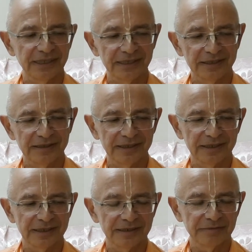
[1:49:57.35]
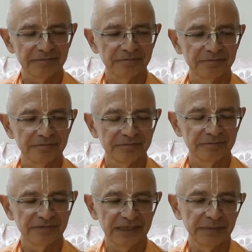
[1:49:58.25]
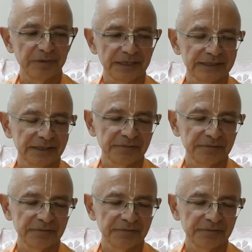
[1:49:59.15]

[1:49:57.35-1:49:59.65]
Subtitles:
And vanaprastha